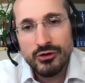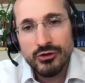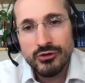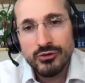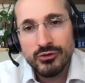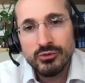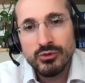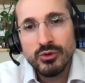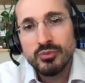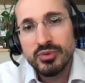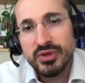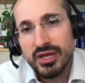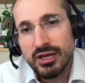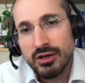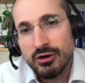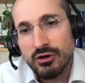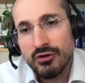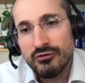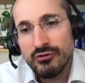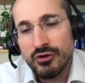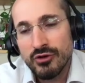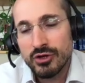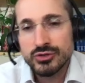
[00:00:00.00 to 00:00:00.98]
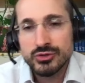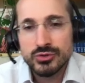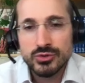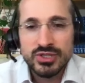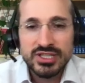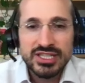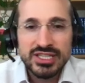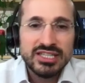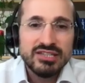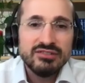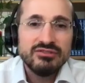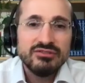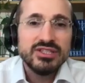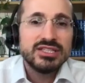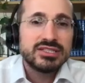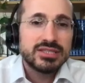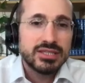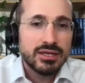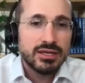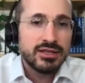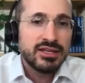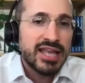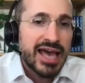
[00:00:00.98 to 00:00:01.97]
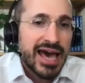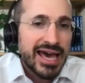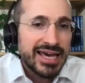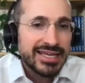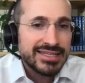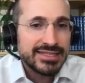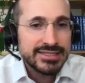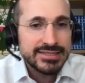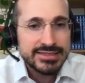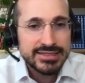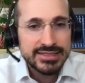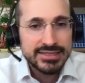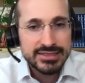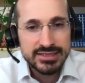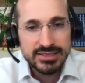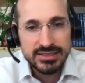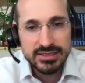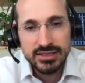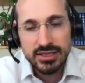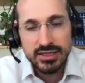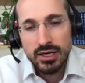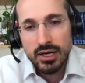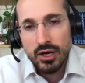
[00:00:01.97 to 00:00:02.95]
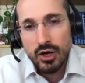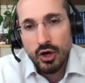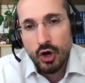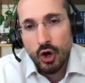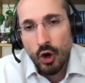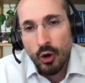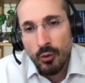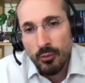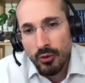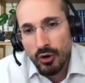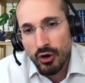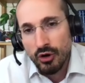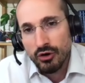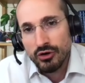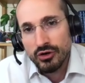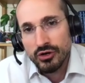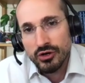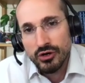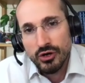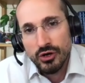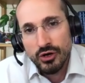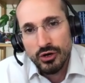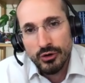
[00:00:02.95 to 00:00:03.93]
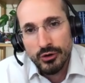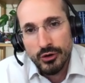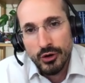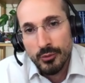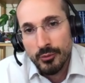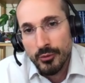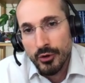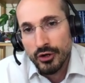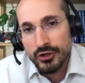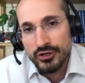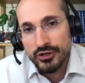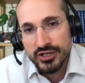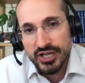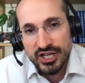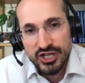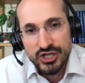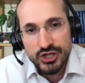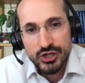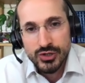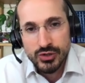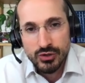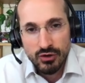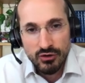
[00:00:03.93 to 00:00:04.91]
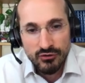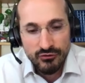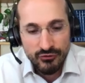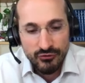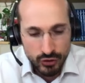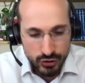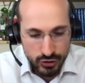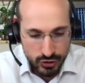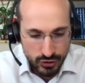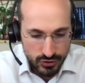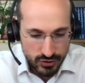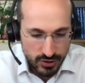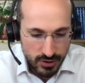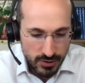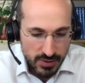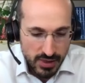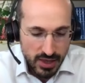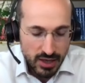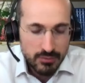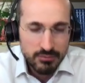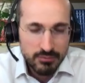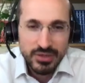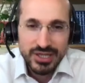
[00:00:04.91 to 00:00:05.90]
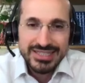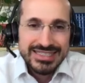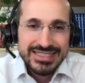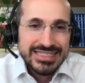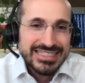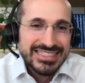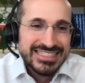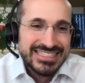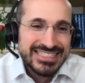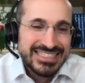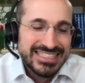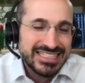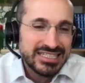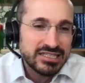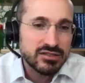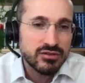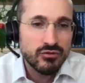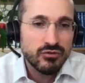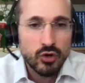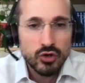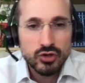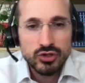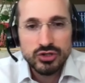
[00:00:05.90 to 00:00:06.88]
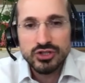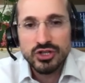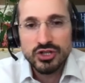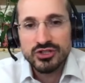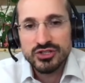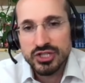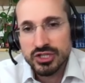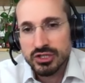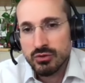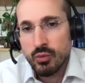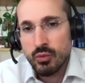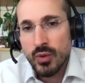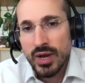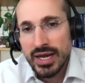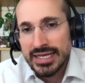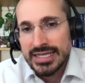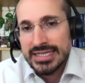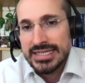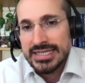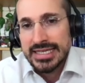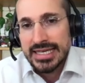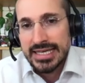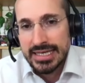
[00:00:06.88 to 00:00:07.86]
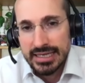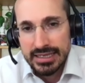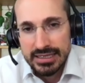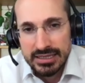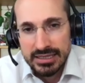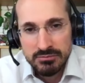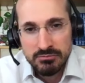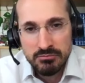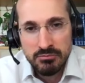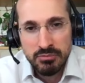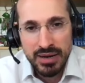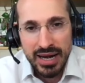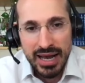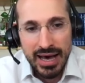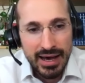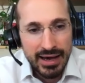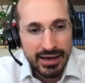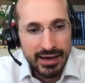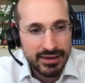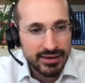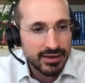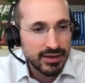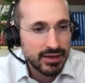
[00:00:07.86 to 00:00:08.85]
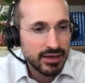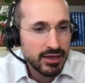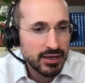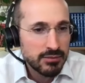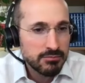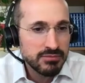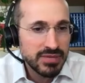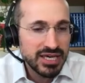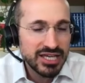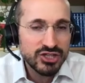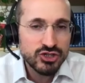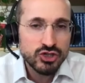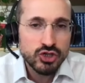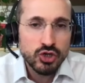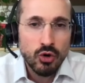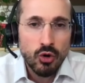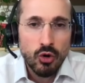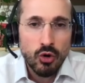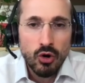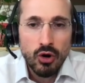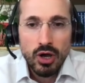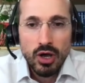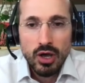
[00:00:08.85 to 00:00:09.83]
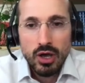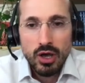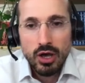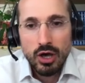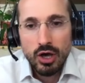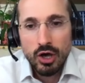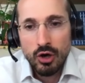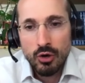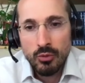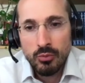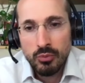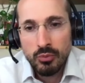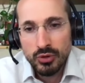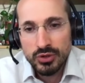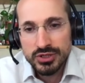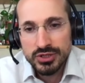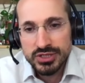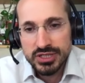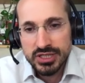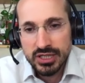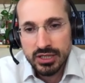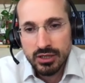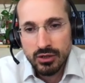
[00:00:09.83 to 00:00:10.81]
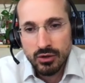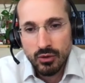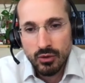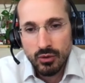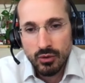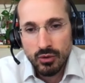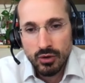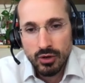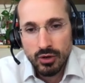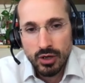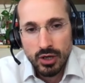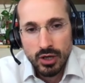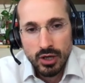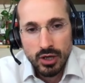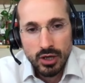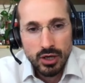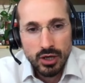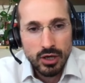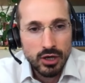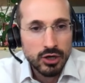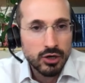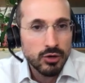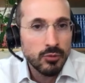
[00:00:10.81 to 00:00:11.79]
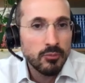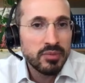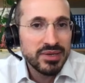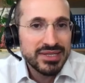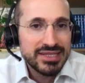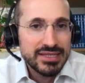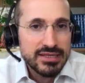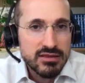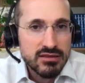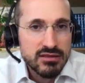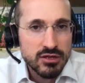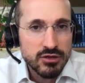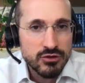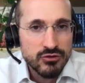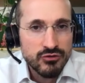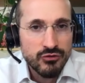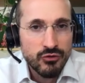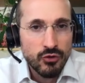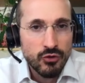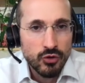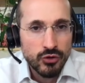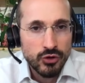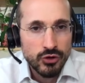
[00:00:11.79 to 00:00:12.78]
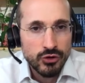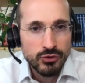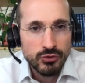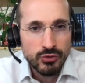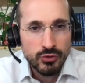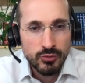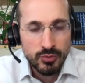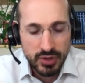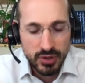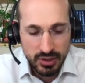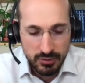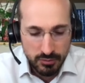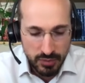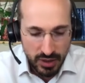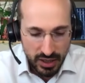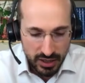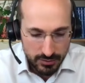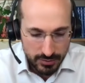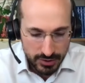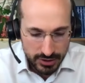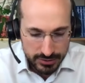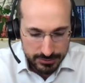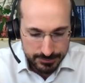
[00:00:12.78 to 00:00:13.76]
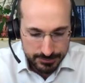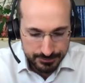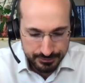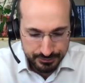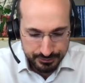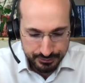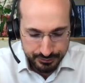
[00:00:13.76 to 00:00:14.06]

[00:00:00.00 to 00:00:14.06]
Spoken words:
the European level to give it an identity among national voters. But this vote doesn't really imply major political competencies for the European Parliament.